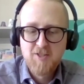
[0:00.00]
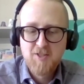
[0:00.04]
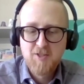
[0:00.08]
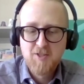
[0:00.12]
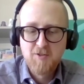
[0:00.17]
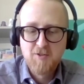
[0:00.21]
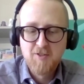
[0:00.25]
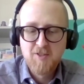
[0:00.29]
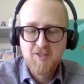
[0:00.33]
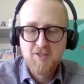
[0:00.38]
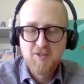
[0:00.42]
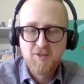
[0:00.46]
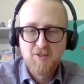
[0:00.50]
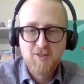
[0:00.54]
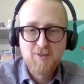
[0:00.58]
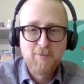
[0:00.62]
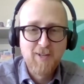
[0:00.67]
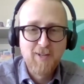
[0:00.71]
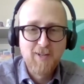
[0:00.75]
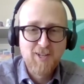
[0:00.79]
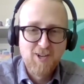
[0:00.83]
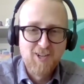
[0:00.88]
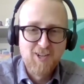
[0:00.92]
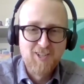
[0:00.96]
students to
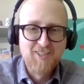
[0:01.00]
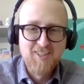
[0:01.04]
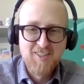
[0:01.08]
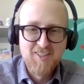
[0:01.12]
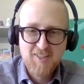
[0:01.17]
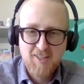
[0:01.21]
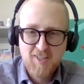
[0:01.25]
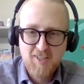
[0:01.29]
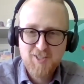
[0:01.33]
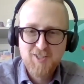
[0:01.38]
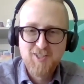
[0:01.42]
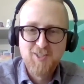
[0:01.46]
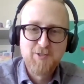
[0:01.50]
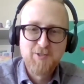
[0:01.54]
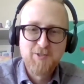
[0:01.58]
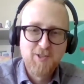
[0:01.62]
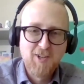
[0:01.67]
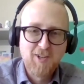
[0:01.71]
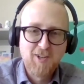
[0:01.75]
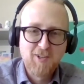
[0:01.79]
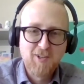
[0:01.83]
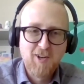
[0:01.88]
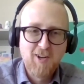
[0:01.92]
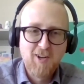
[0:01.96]
explain colonization to a
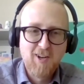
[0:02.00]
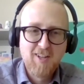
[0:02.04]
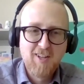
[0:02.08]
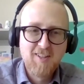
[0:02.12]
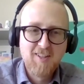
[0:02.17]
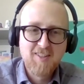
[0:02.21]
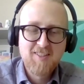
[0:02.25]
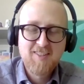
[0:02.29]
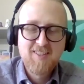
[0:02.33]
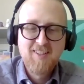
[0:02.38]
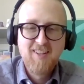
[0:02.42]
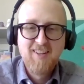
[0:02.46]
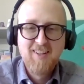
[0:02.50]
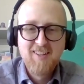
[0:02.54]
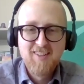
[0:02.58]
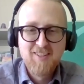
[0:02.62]
younger audience.